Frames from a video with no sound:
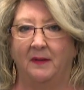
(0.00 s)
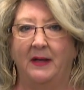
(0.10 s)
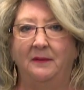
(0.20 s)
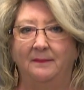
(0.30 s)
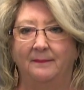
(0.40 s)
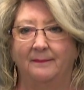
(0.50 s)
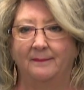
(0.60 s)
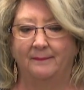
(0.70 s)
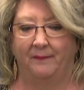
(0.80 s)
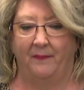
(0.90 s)
Well,
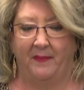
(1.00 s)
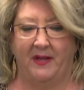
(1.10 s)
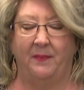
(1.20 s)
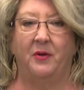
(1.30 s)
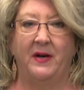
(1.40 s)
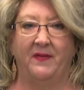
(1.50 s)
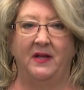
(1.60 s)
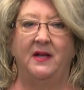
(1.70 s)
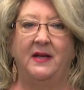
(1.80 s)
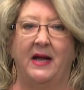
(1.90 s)
they put
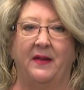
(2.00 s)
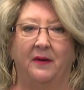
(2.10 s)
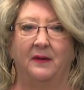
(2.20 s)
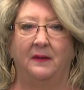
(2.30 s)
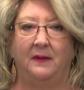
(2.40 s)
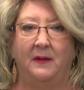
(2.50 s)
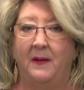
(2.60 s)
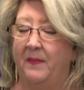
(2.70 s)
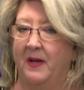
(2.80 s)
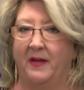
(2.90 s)
everything together.
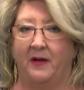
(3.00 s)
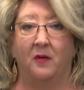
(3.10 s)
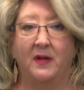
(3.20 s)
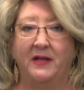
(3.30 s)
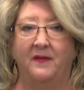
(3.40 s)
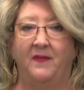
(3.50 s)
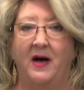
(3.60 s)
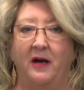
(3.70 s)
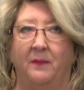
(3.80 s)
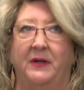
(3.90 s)
Now they don't light the
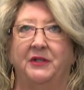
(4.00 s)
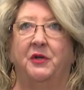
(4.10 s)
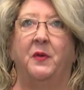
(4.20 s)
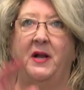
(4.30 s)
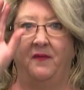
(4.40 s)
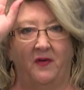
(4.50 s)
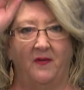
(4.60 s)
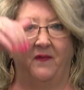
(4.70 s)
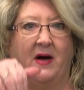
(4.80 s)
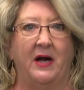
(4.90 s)
fire because they're waiting for
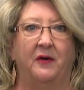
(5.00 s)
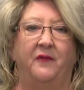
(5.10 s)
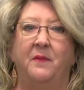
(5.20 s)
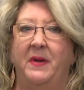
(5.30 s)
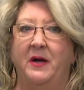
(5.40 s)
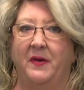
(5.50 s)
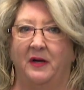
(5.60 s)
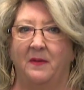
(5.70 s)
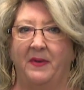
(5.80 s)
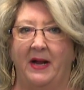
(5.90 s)
the fire from Baal to
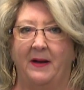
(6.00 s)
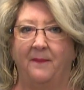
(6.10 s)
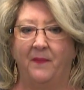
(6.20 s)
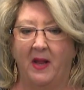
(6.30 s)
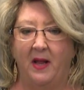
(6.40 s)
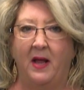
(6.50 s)
come down.